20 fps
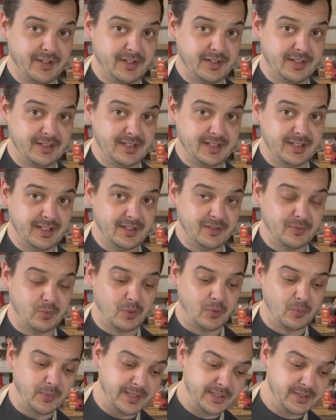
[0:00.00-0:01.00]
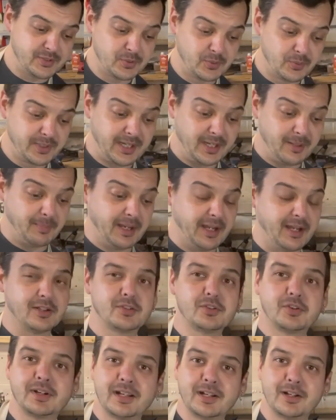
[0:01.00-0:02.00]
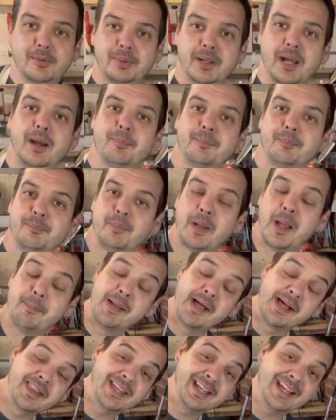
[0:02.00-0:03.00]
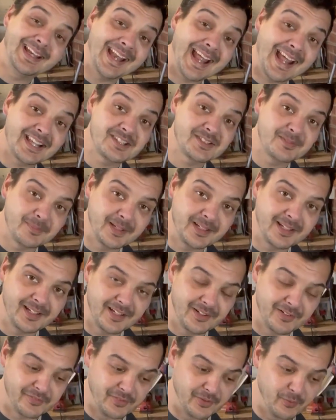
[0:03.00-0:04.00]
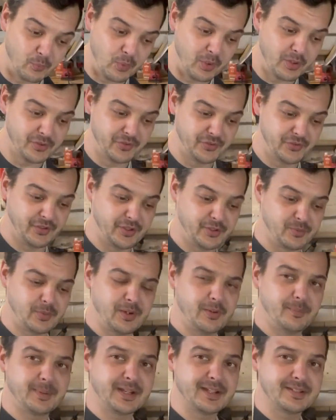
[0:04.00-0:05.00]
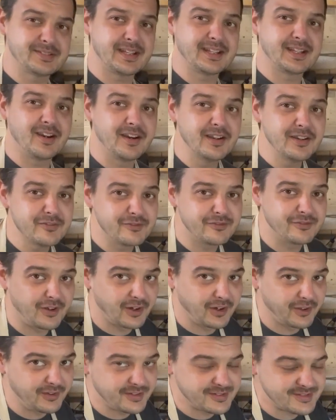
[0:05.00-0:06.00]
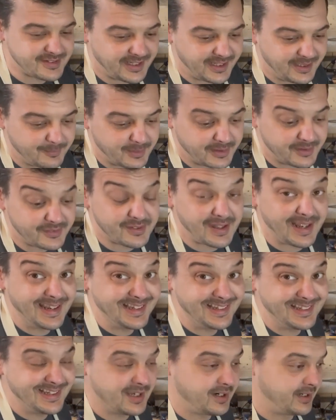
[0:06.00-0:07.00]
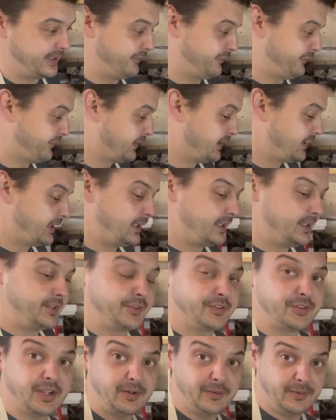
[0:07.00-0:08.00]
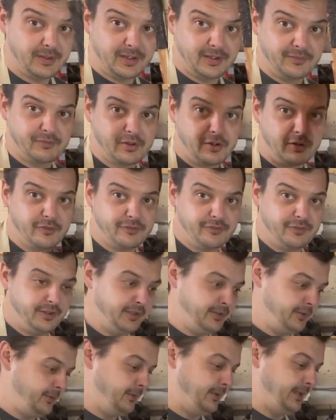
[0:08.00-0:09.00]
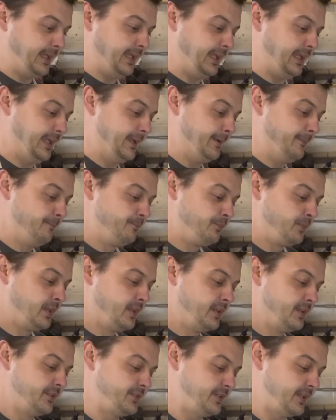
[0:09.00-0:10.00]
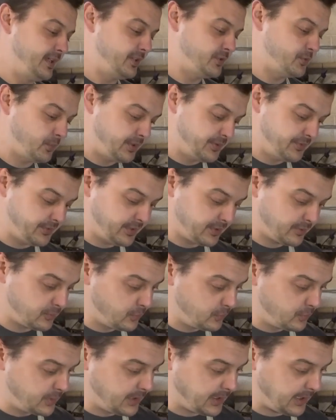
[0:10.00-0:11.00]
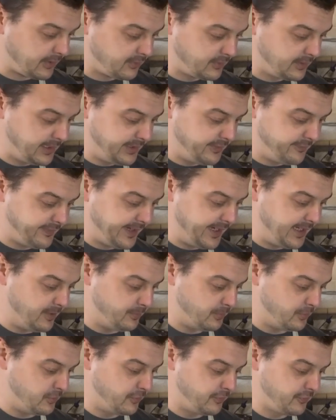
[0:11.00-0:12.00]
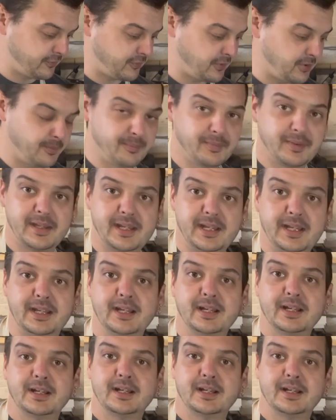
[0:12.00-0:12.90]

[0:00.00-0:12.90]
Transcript: idea of what we're talking about. I'm talking a little bit about the anatomy of the wands as well, because they kind of follow the same as a knife. So I've got a few here. So these are ones that are all currently available from the